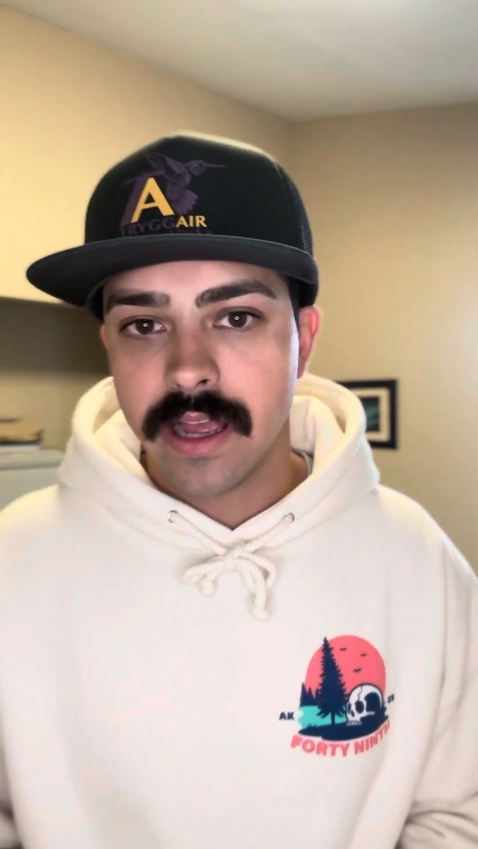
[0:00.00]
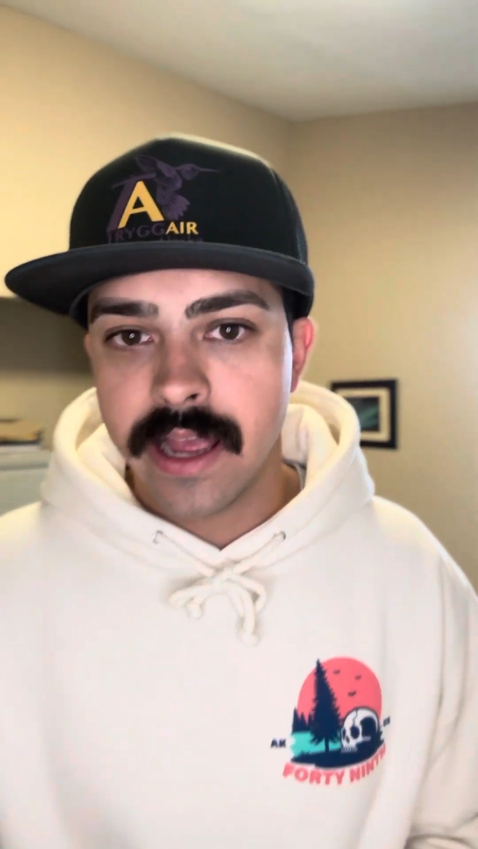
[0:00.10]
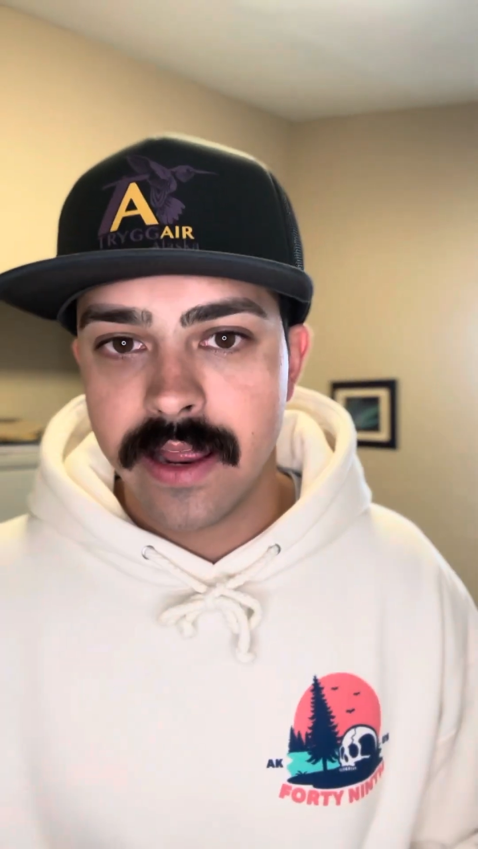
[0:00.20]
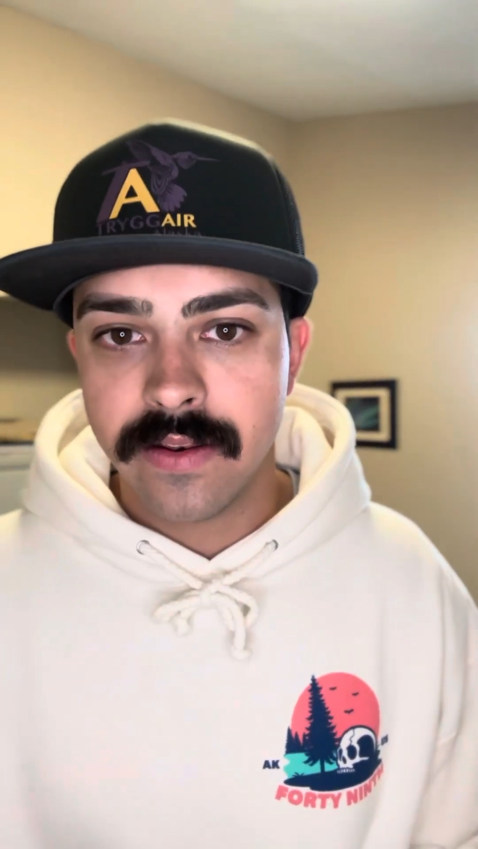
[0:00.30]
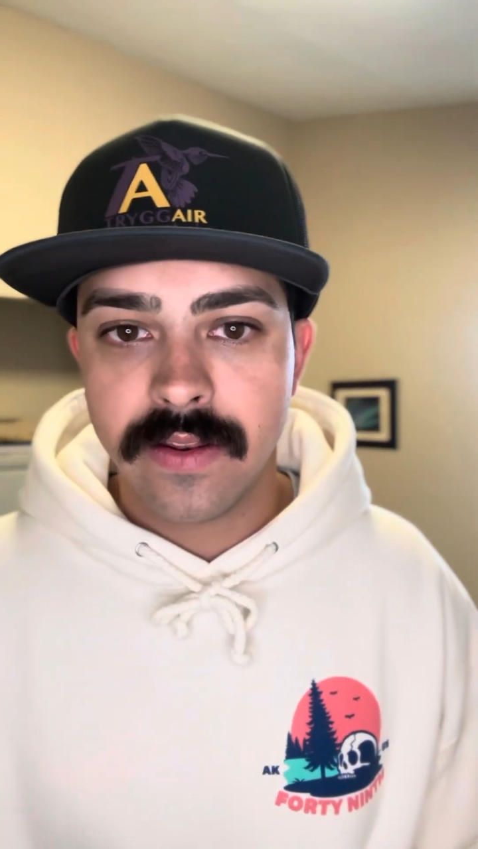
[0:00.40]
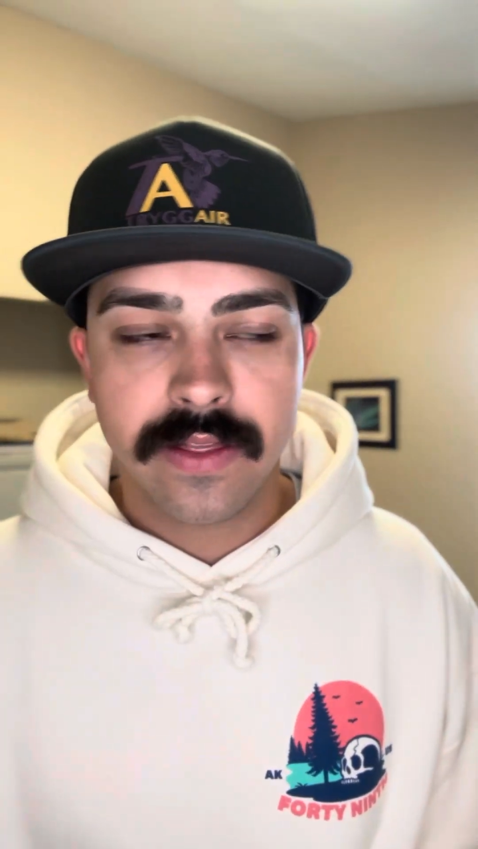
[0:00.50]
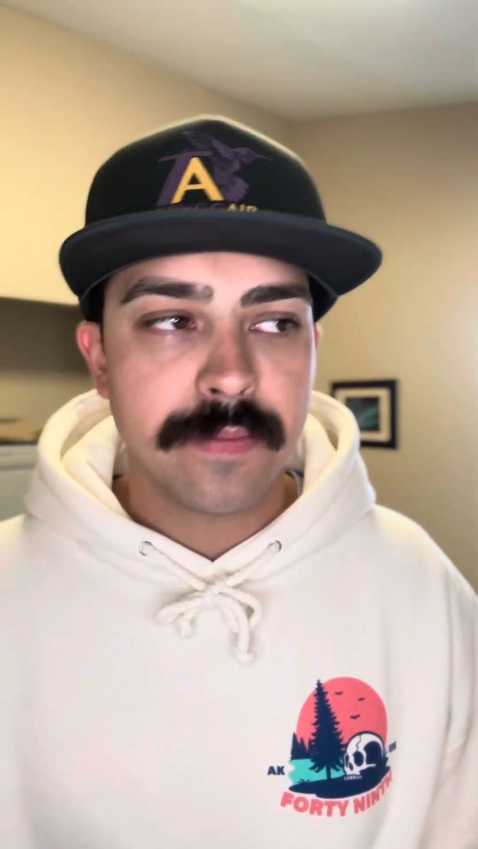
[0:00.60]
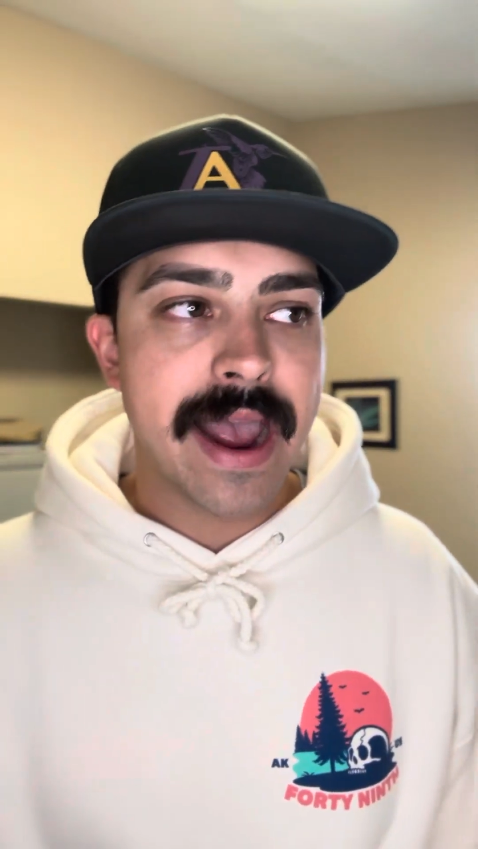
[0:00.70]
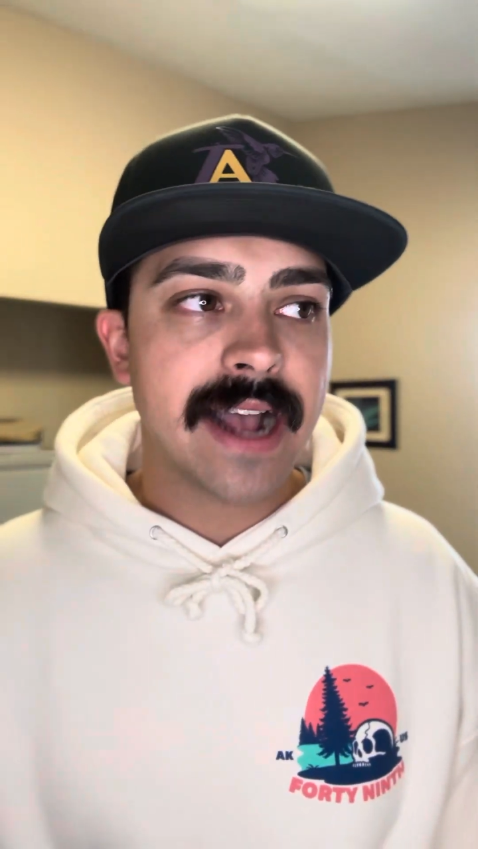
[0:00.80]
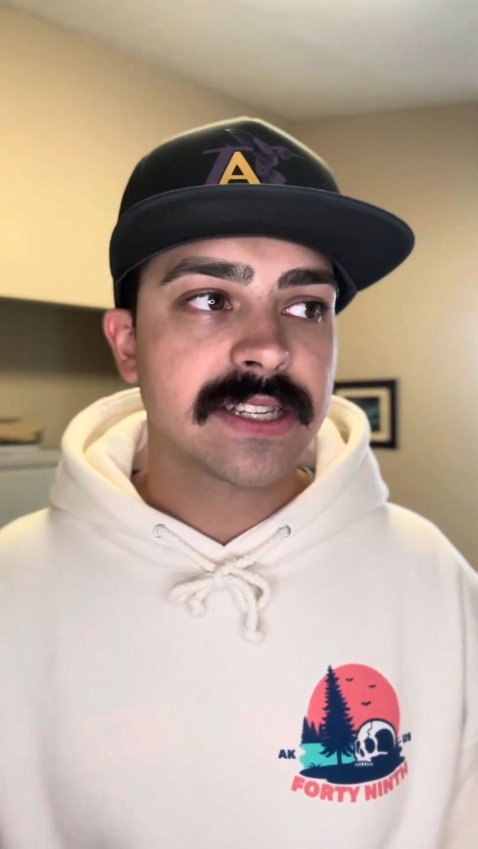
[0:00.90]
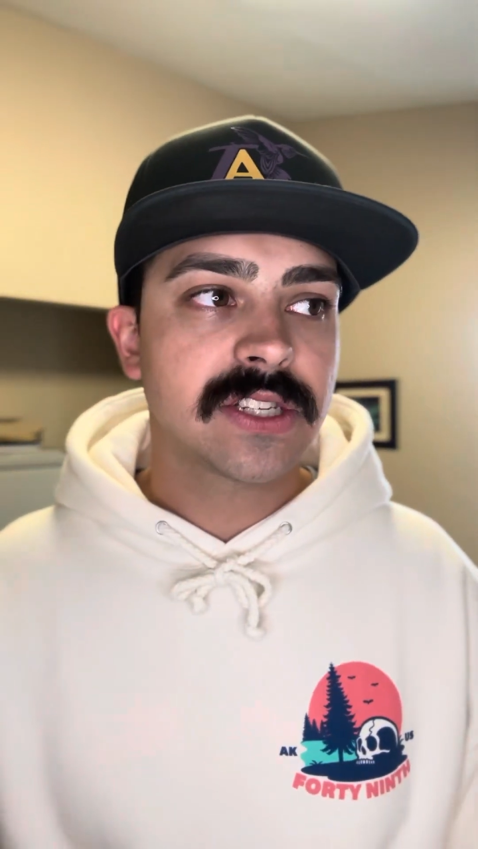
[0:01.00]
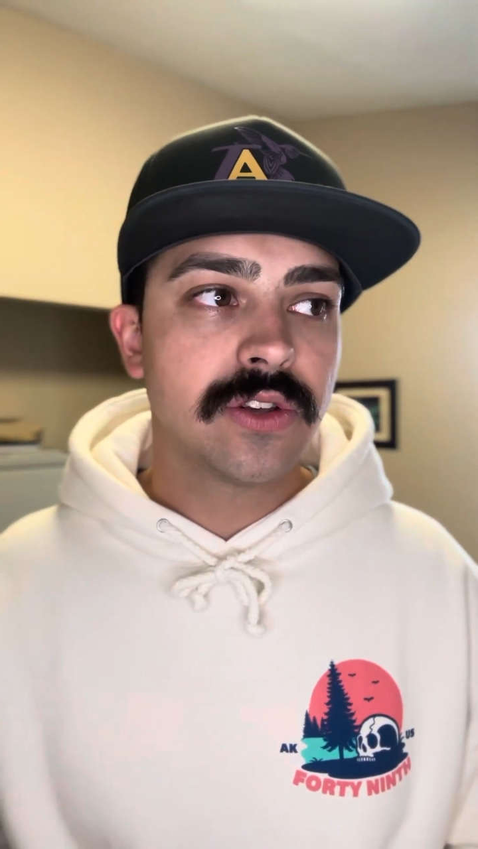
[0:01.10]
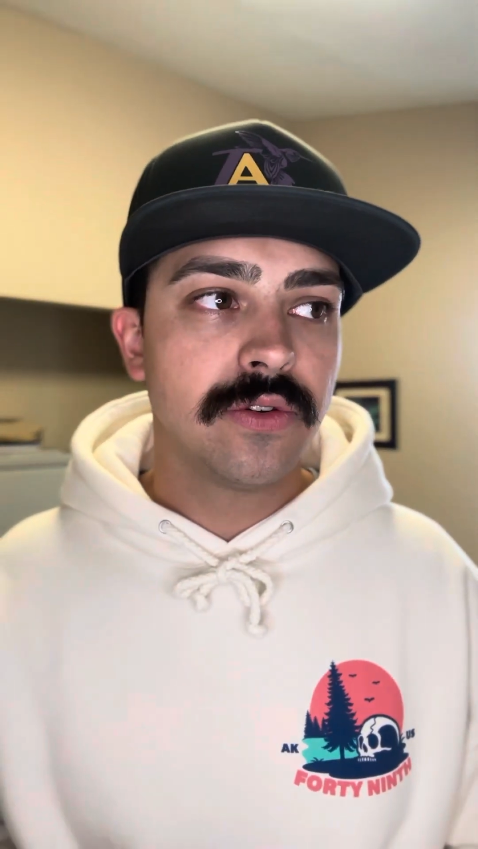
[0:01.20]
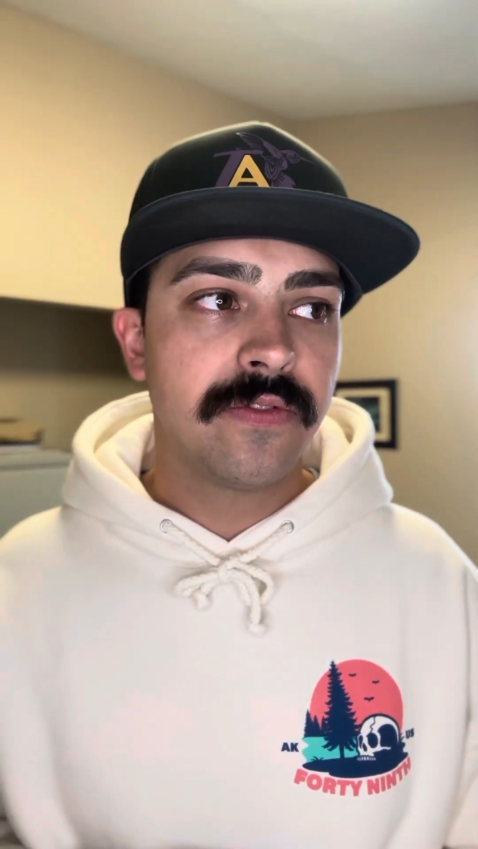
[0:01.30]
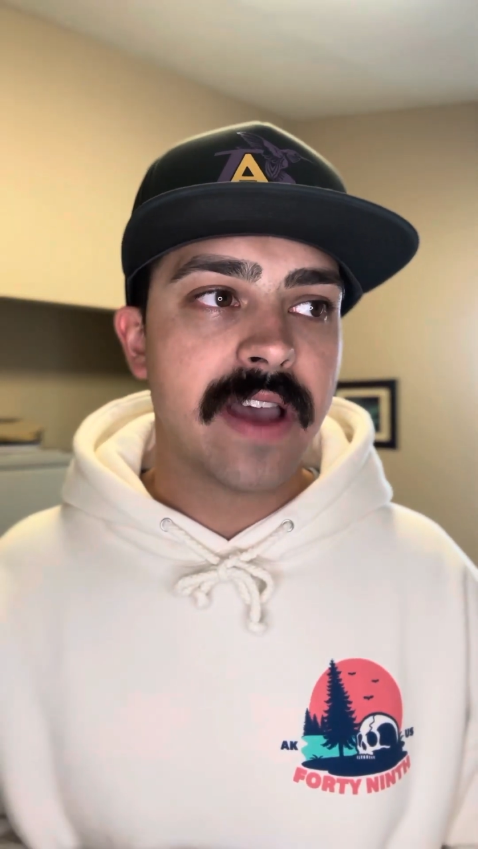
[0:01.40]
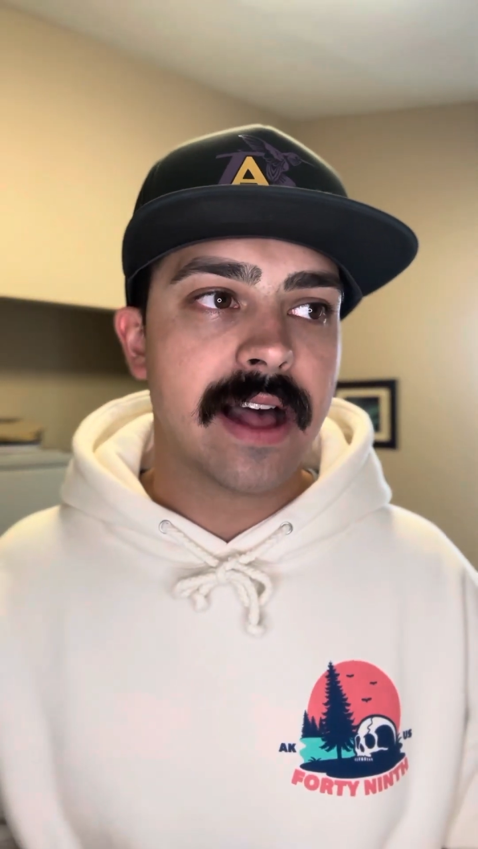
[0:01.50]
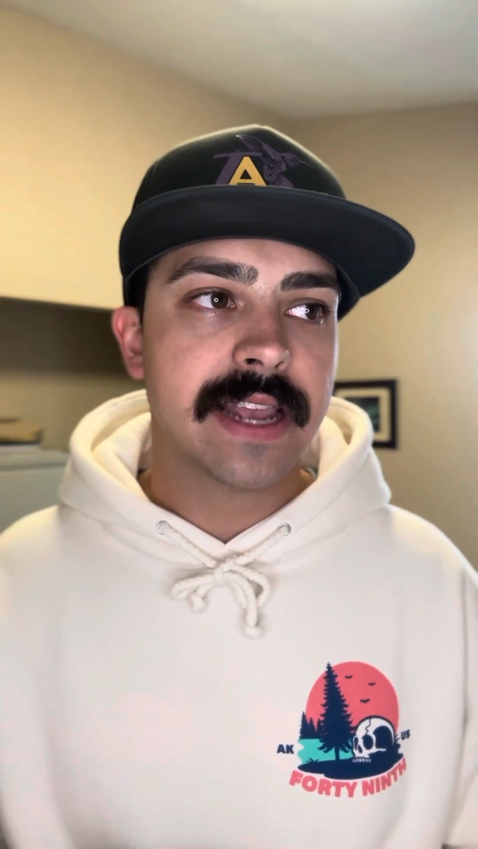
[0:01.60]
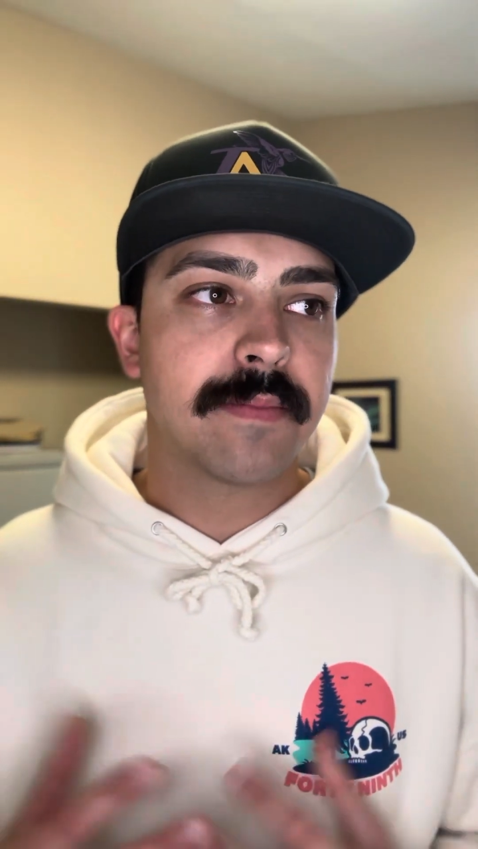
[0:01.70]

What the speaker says: in the Mat-Su Valley,